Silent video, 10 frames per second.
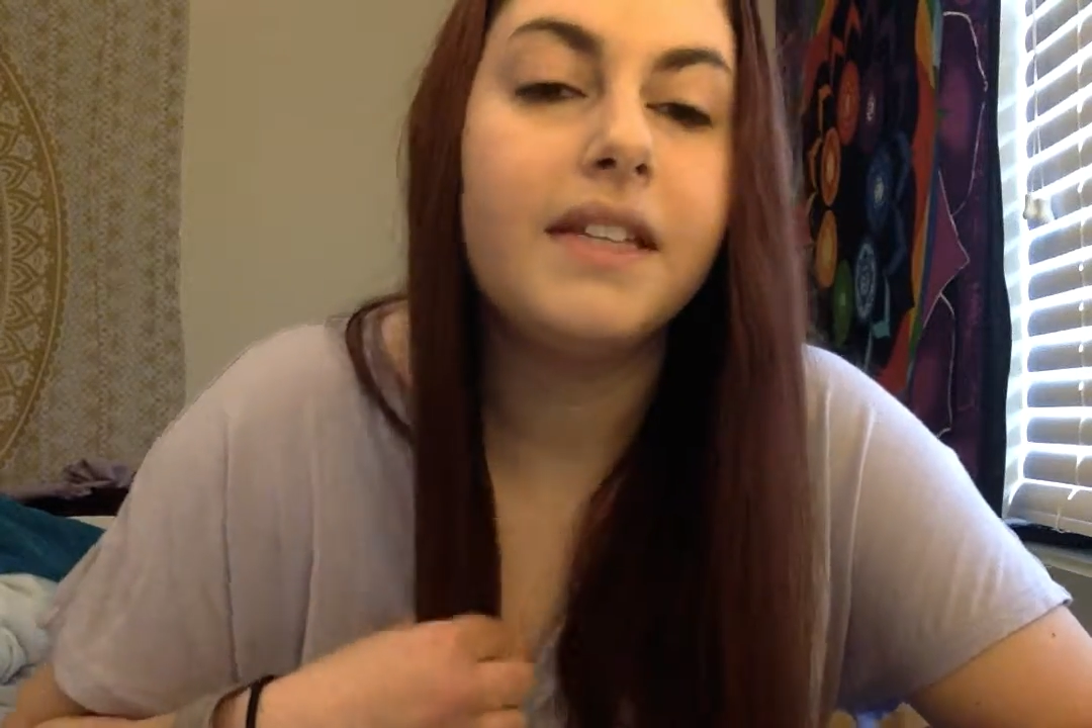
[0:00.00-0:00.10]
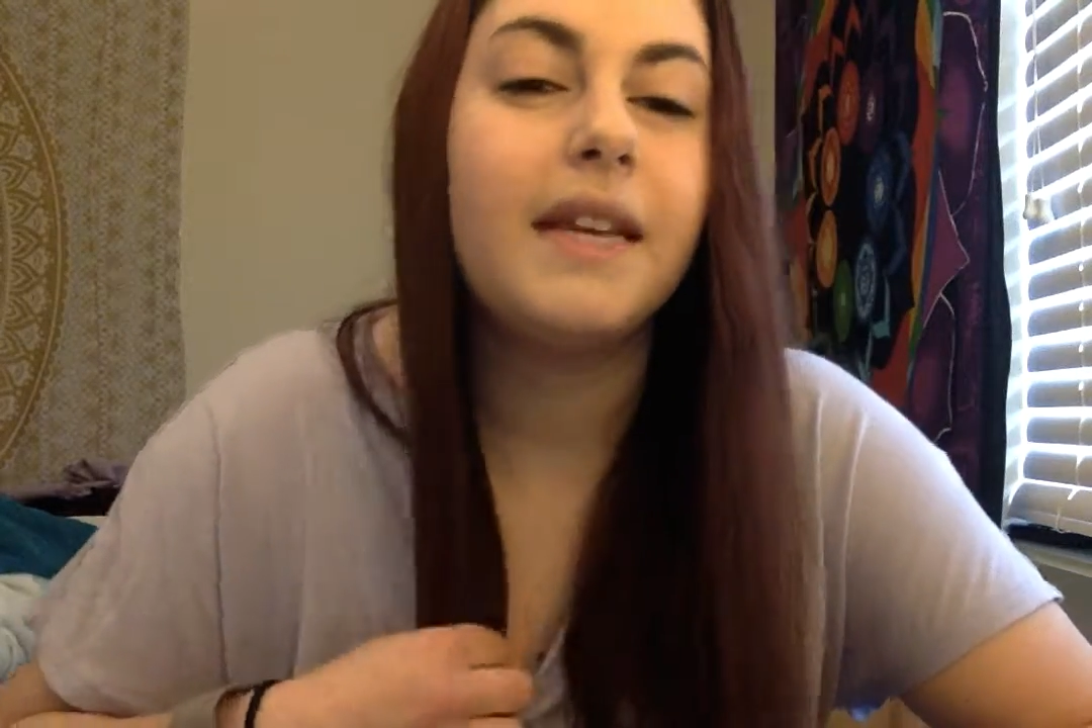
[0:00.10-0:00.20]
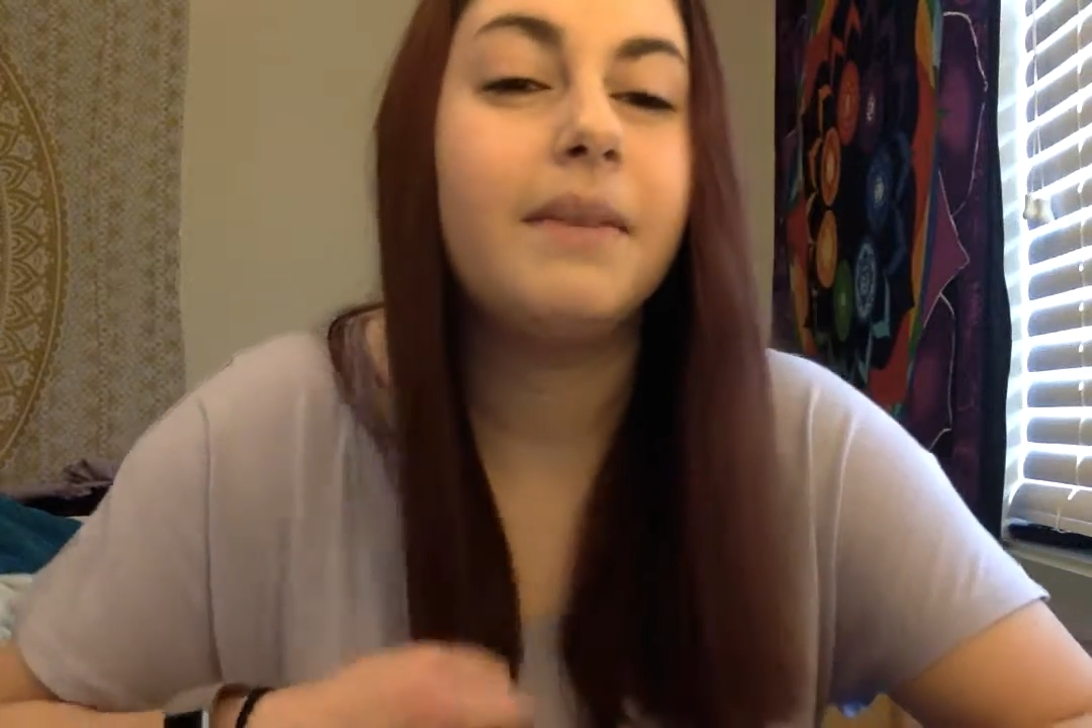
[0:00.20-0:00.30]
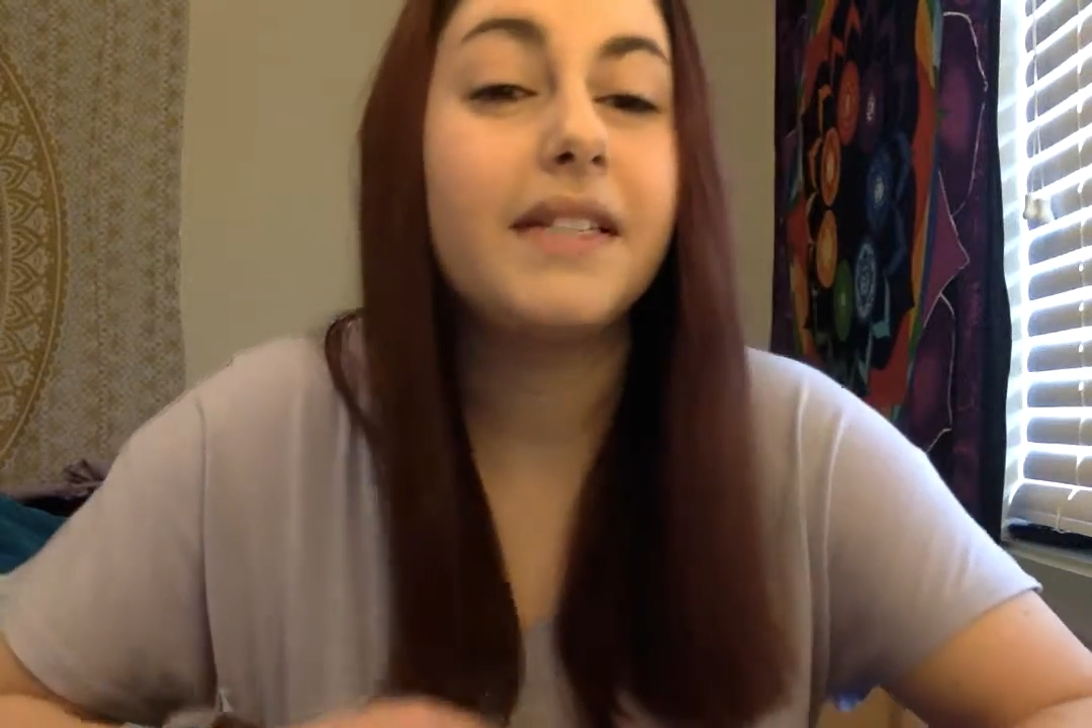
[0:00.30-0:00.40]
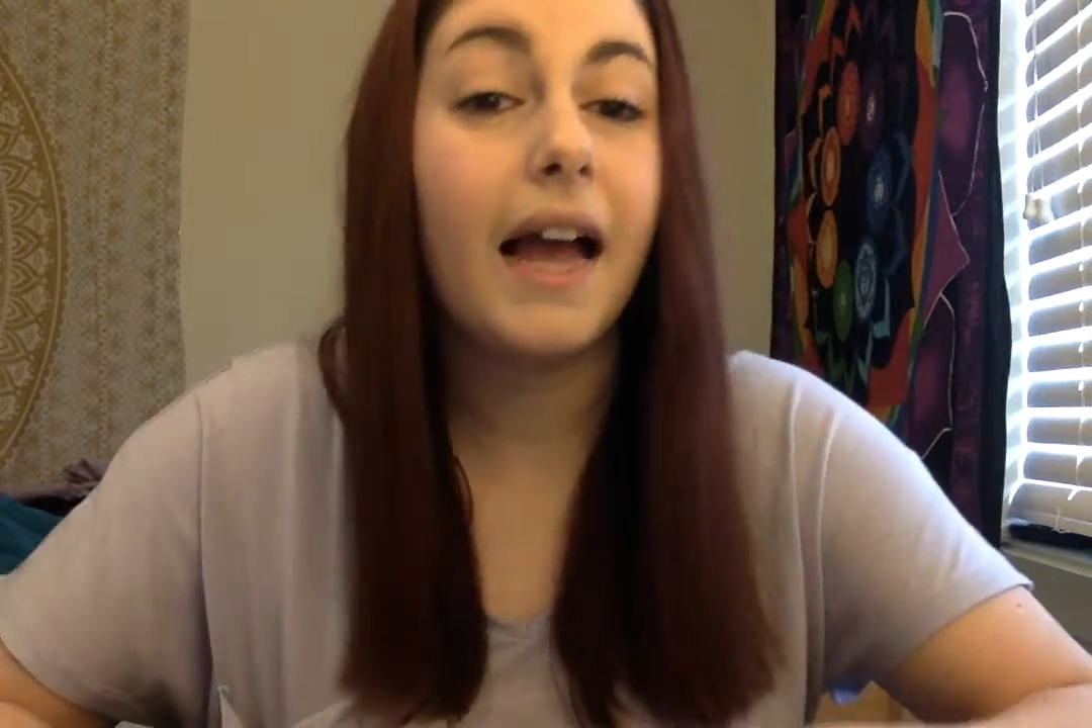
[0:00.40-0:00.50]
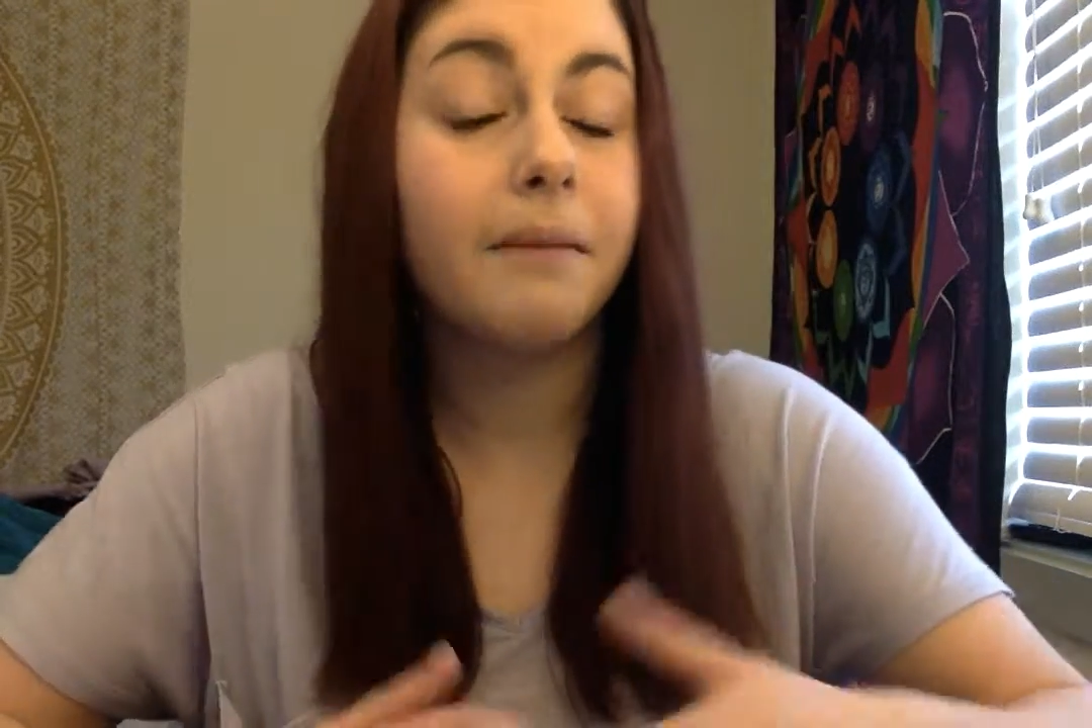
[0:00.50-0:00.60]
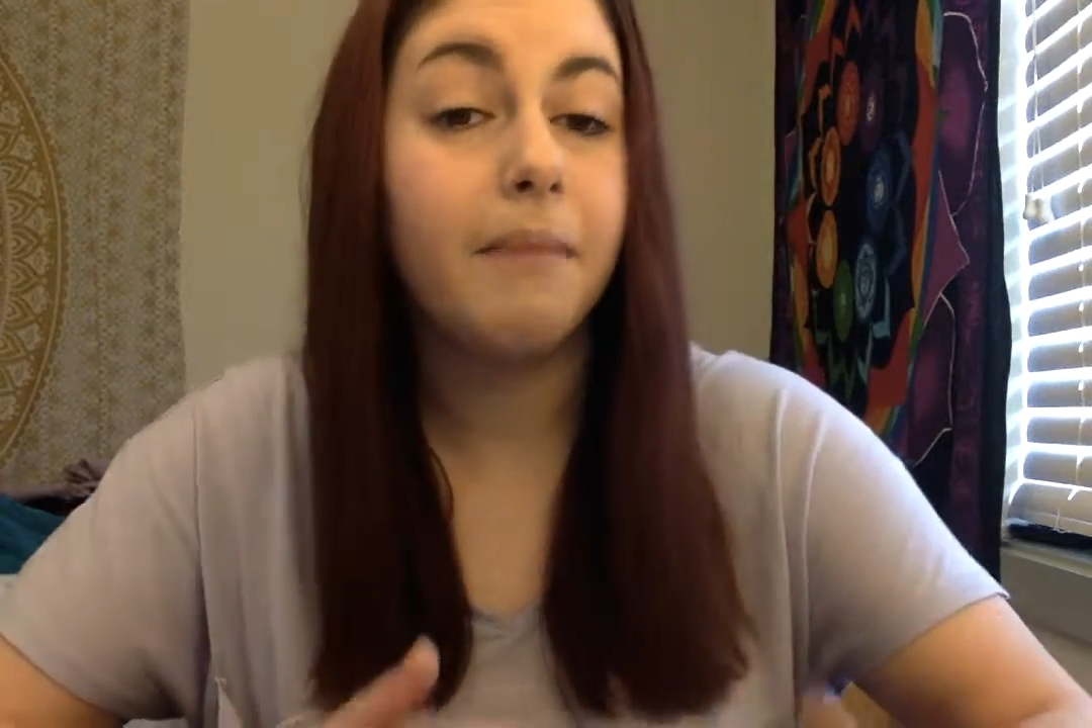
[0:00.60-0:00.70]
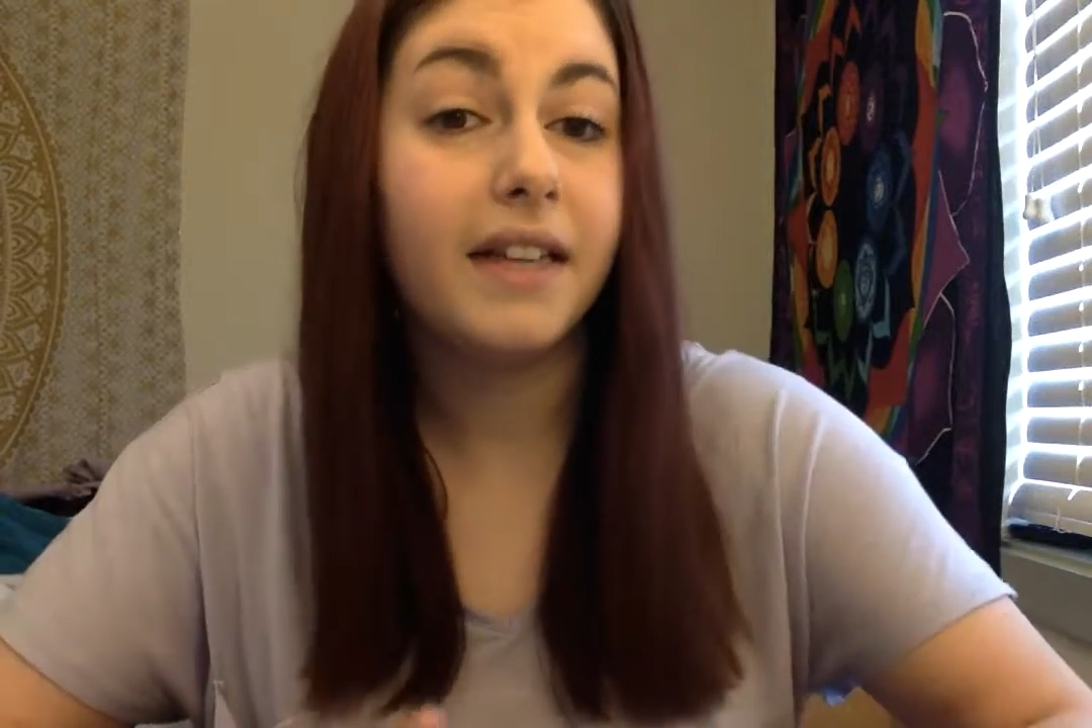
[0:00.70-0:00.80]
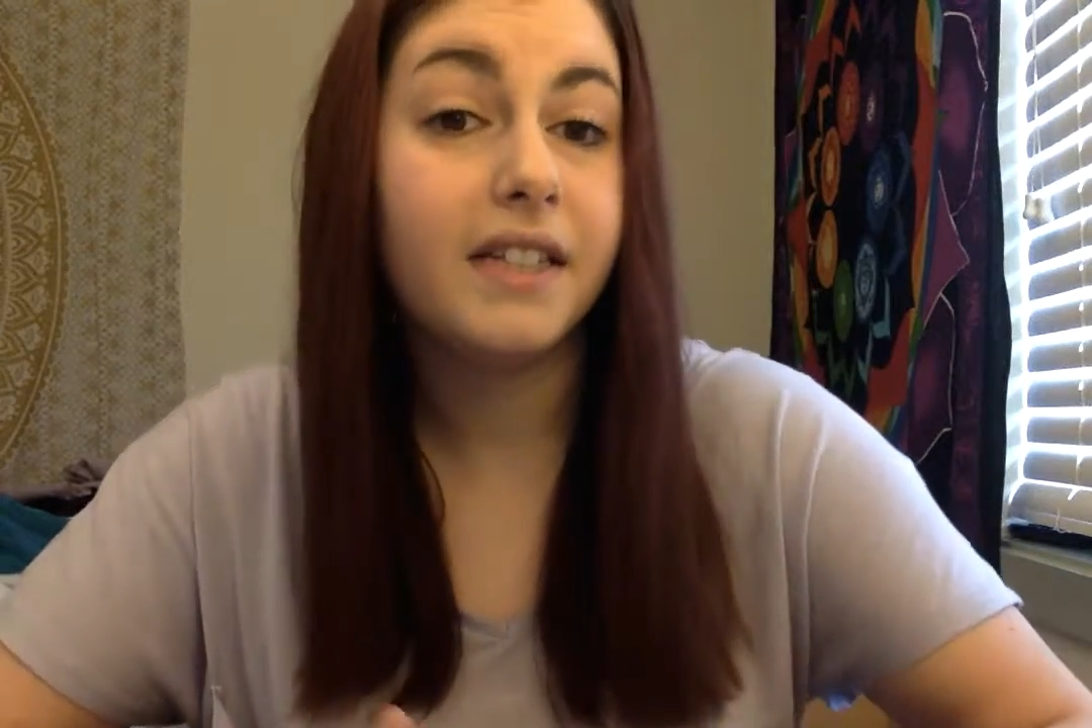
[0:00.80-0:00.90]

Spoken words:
exact message